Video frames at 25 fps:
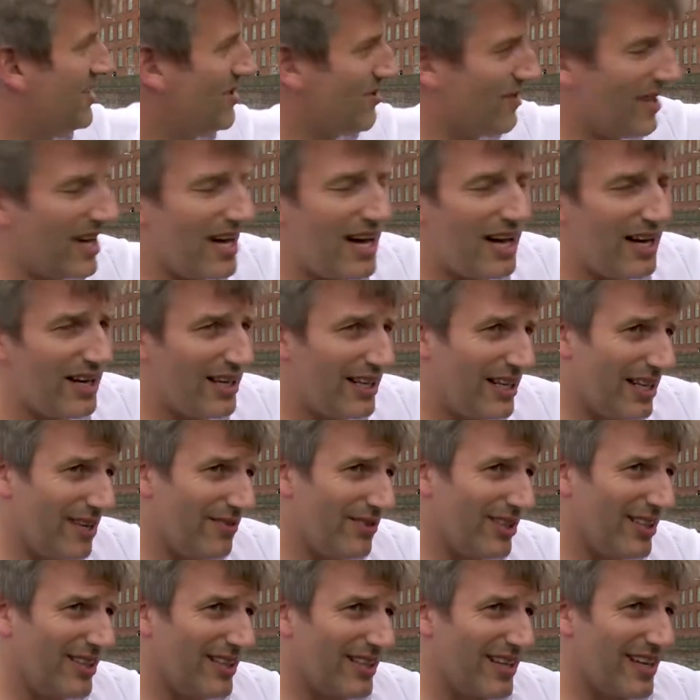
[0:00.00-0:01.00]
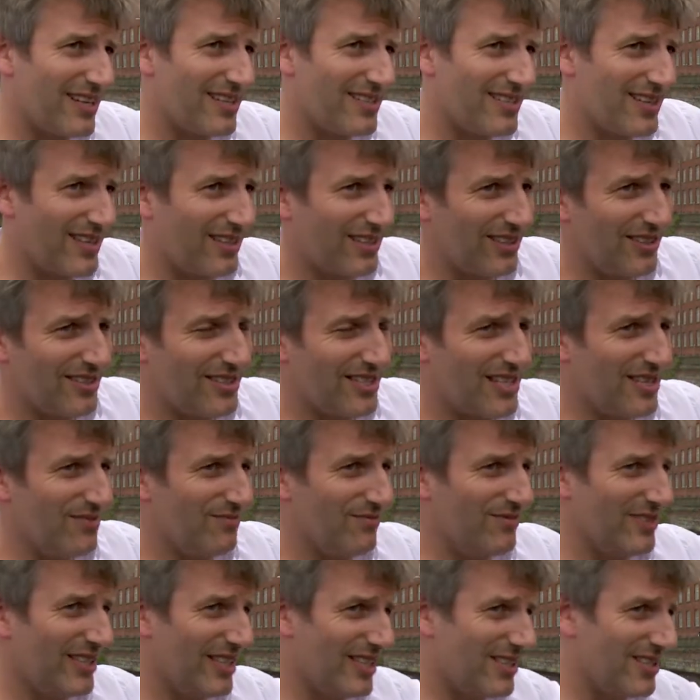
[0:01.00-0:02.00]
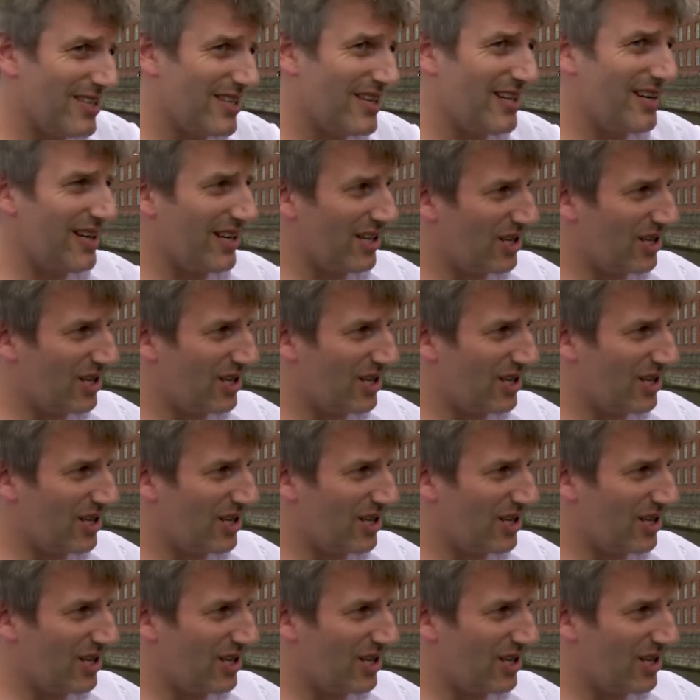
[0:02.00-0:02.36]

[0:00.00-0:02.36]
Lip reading: to a higher level against Ancoats Urban Village there,